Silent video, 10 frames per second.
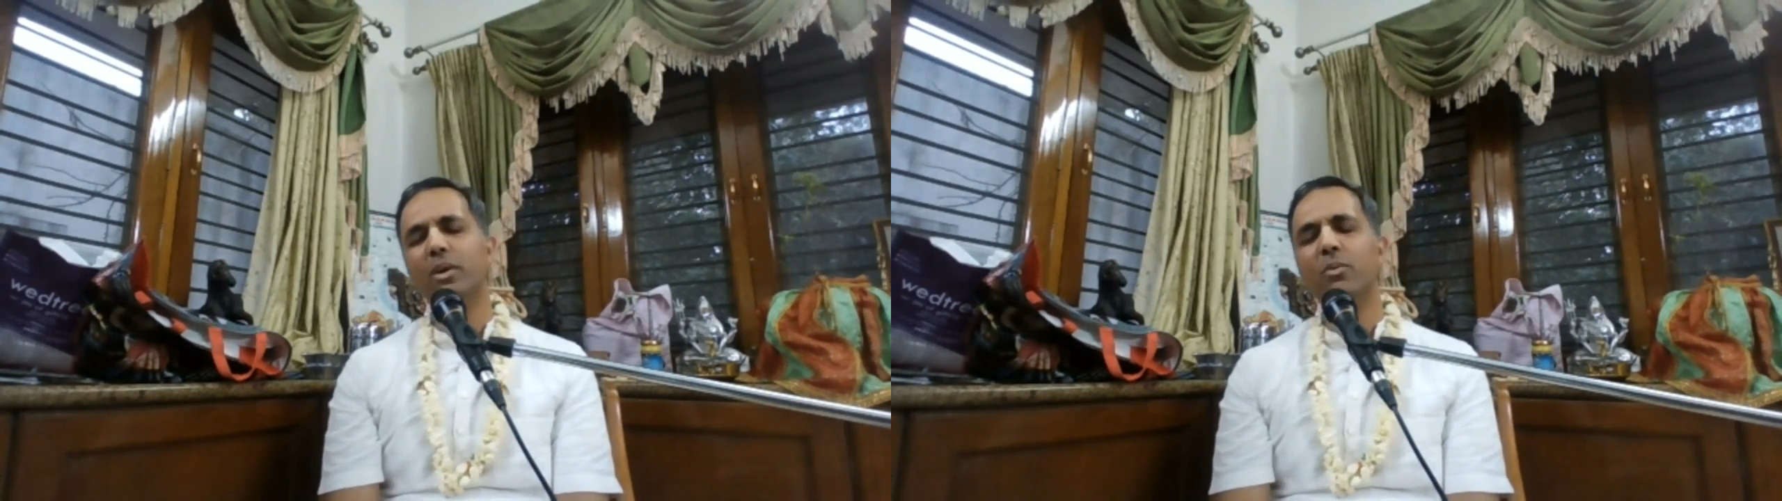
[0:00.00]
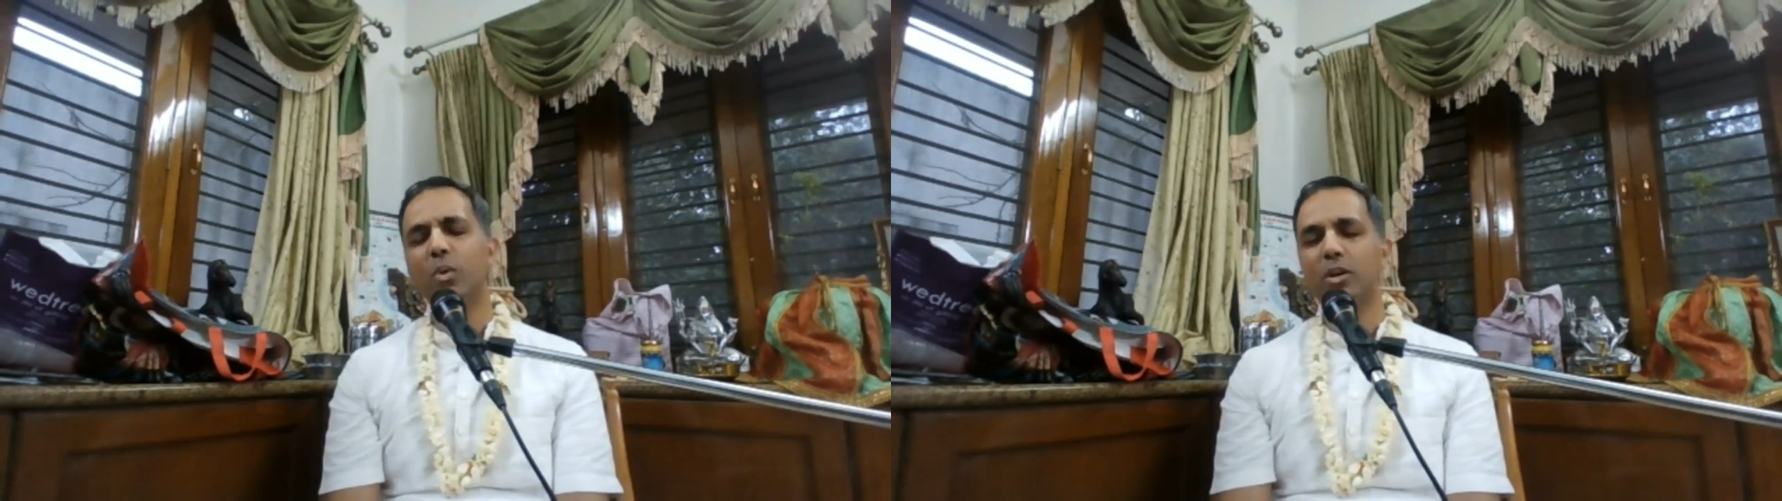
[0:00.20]

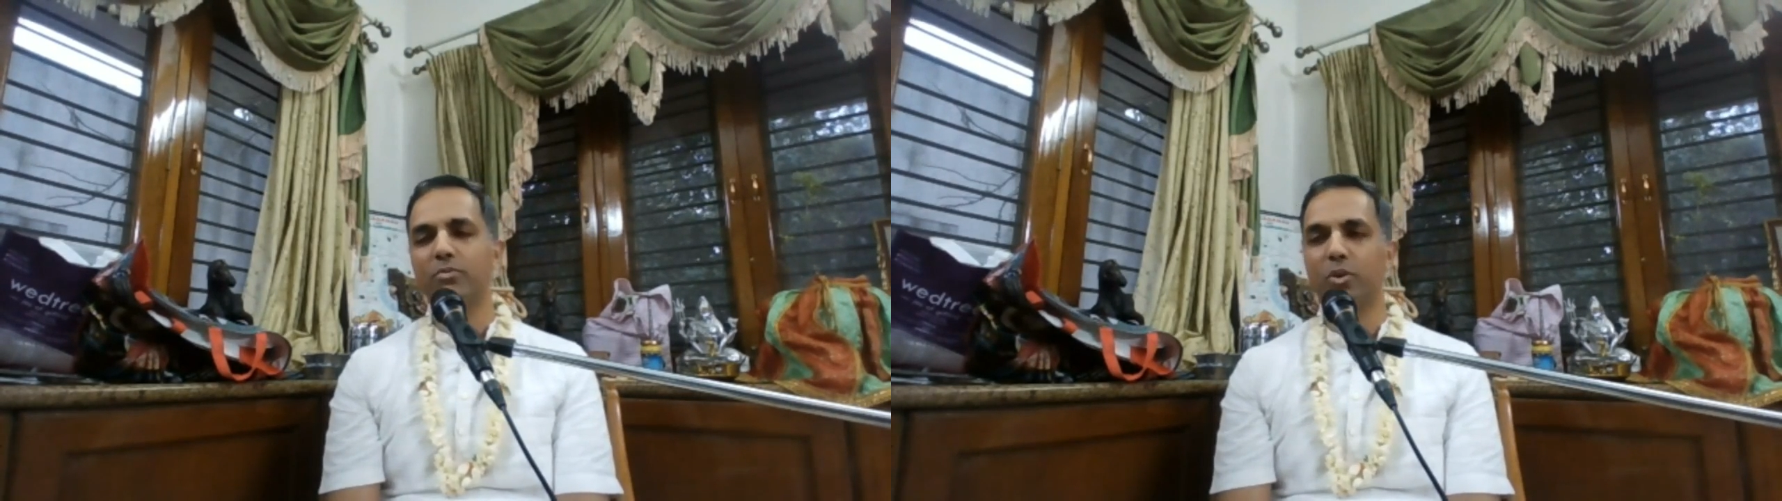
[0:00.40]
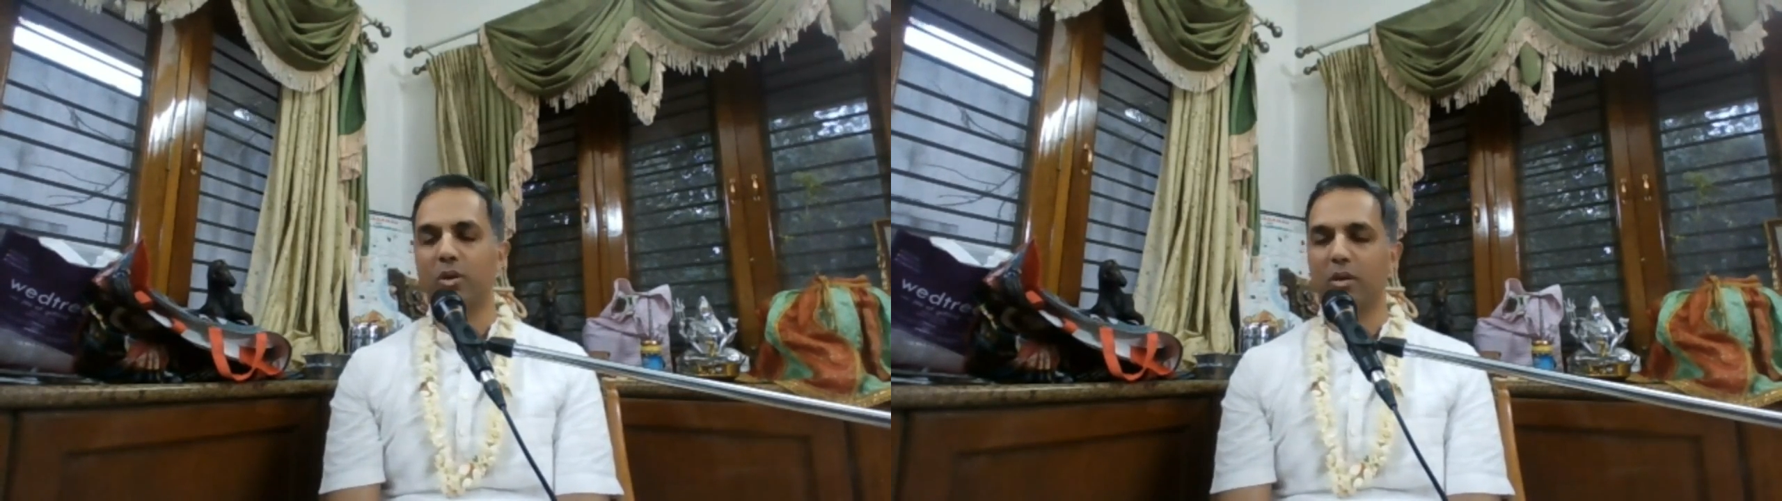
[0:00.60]
Very
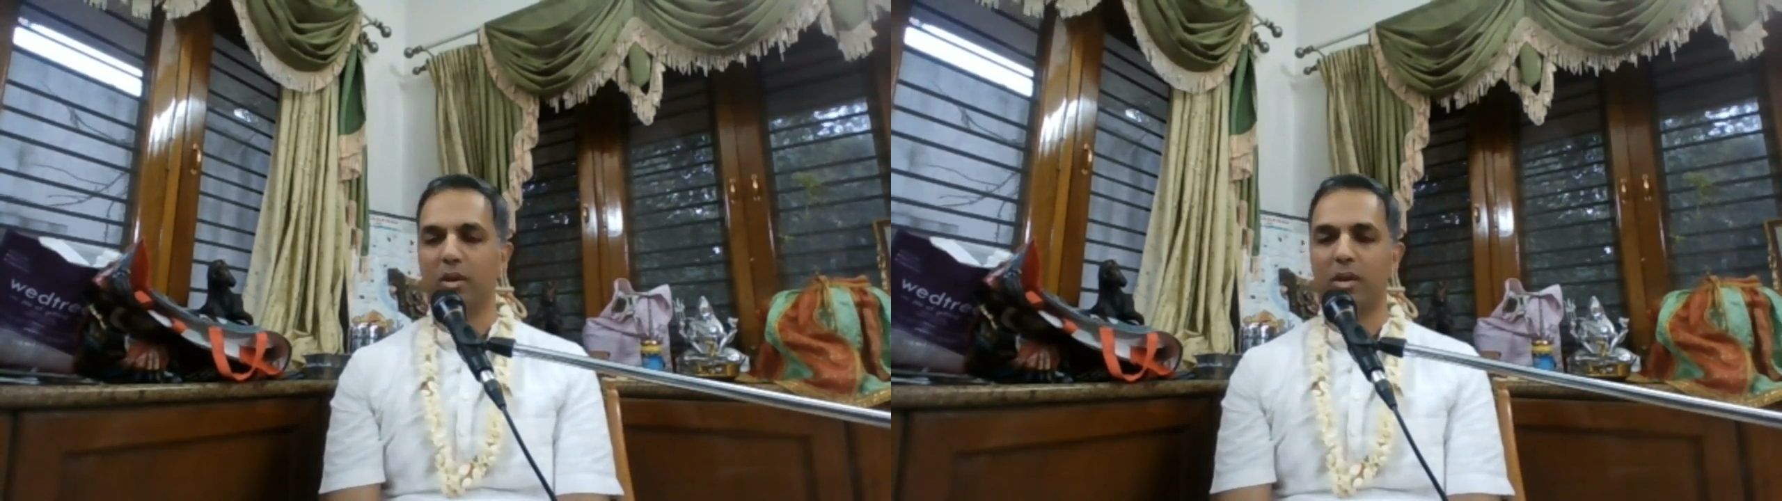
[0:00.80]
wonderful